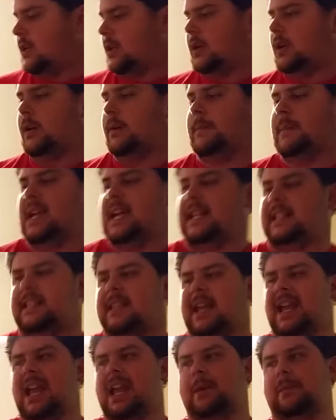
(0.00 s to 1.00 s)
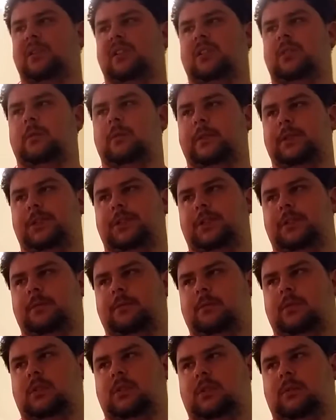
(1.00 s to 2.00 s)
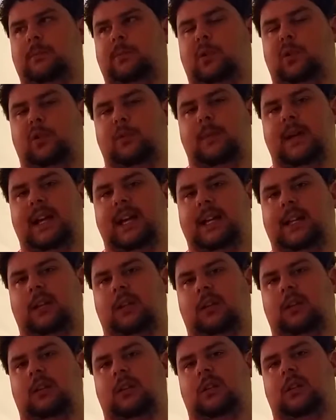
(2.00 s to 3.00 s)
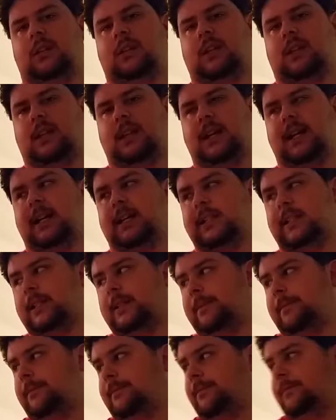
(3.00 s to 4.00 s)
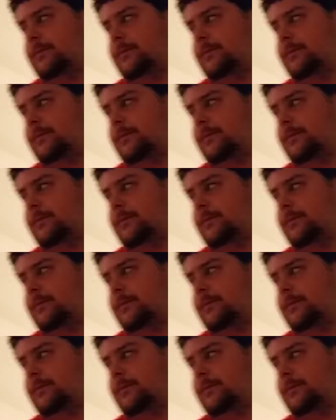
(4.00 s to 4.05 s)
Has the hammer, which pull it back, cocks it,